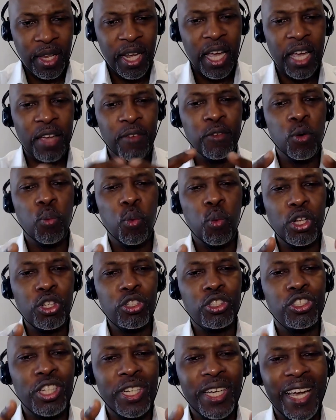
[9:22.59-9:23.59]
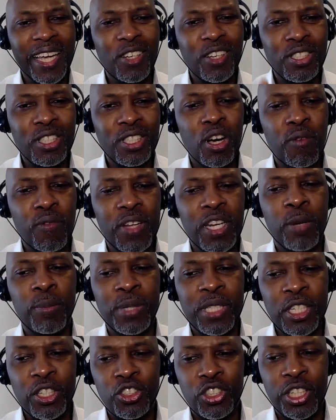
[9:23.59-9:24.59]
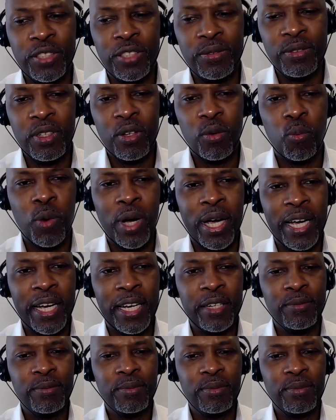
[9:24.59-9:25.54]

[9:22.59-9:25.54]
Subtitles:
If you want to get yourself in a position where